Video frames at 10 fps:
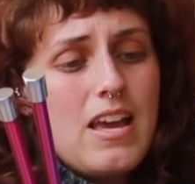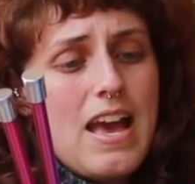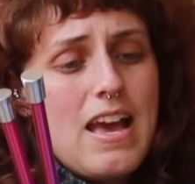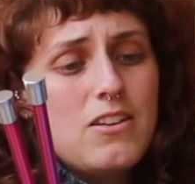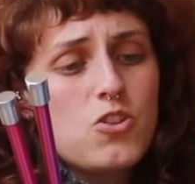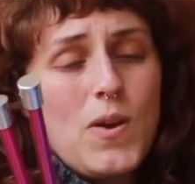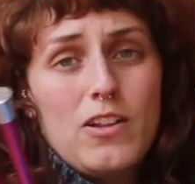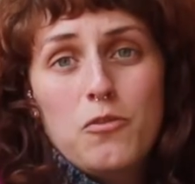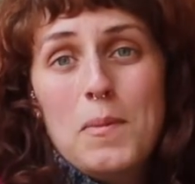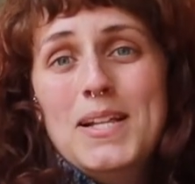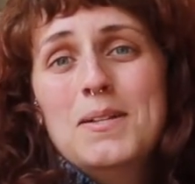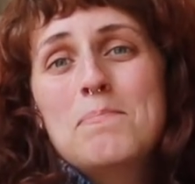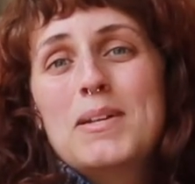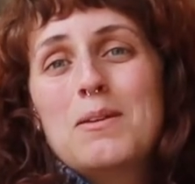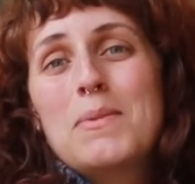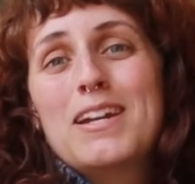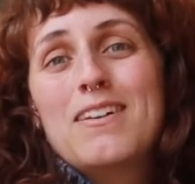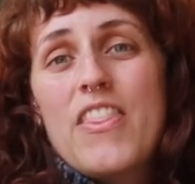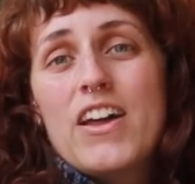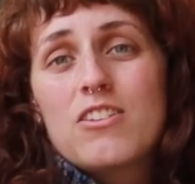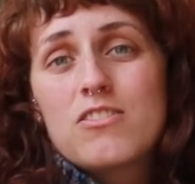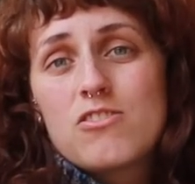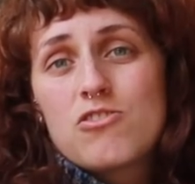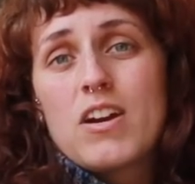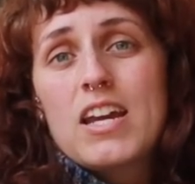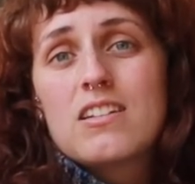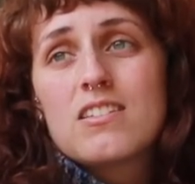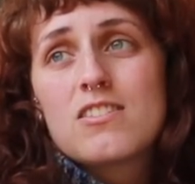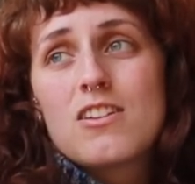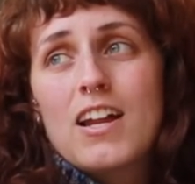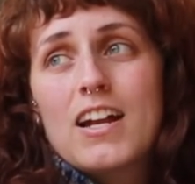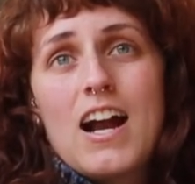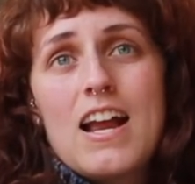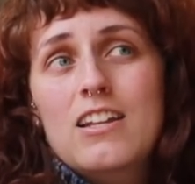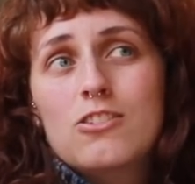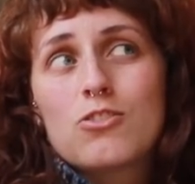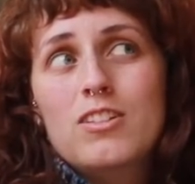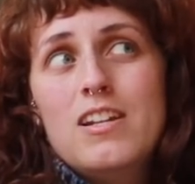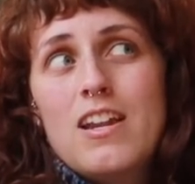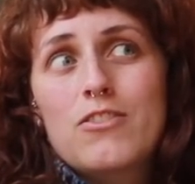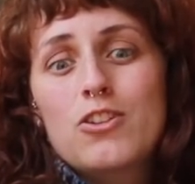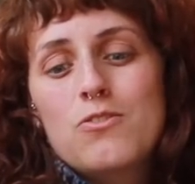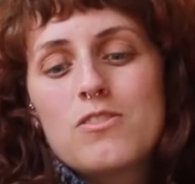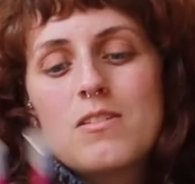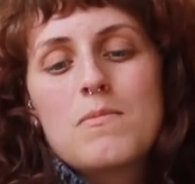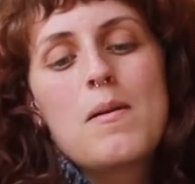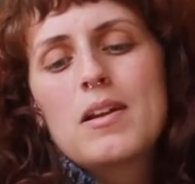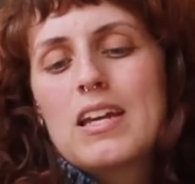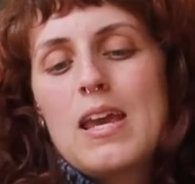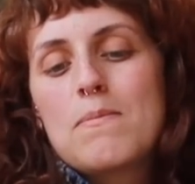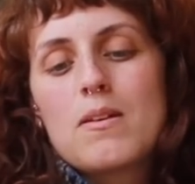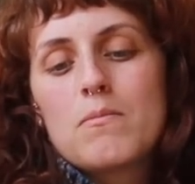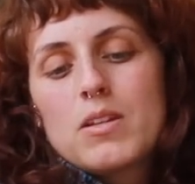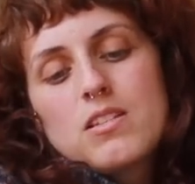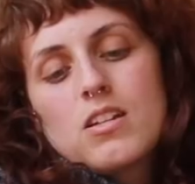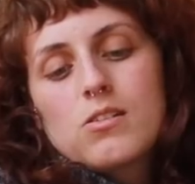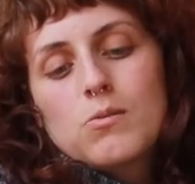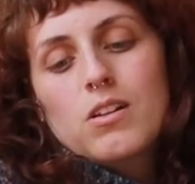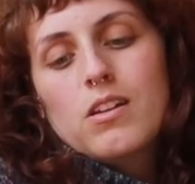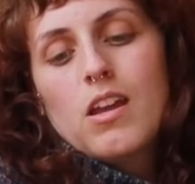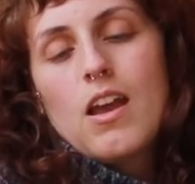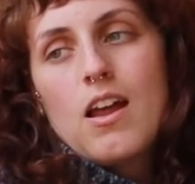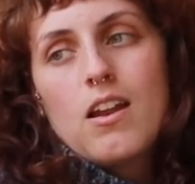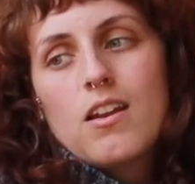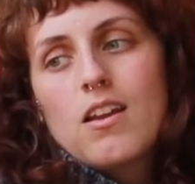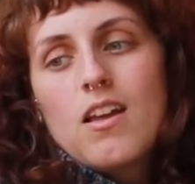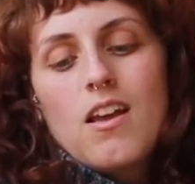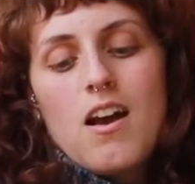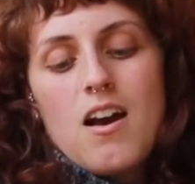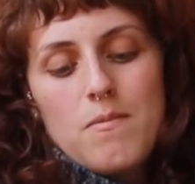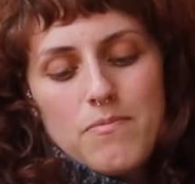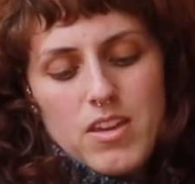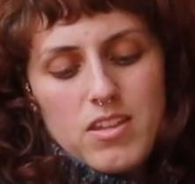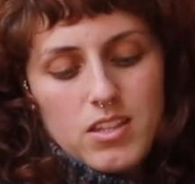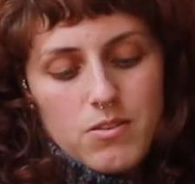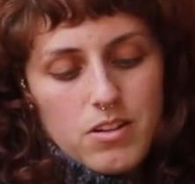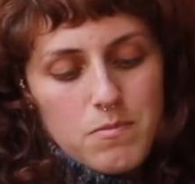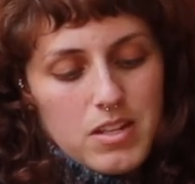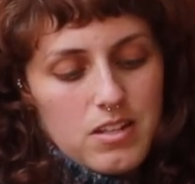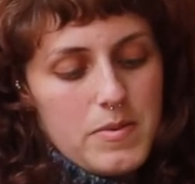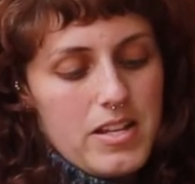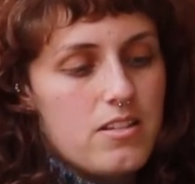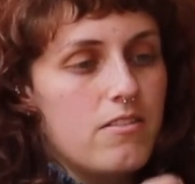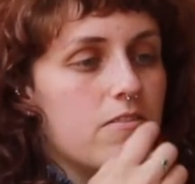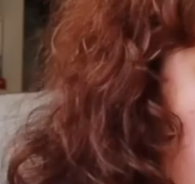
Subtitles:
and 12mm that are straight, so like I literally never use them. I'm gonna keep them because they're good quality, and I think they're a bit expensive.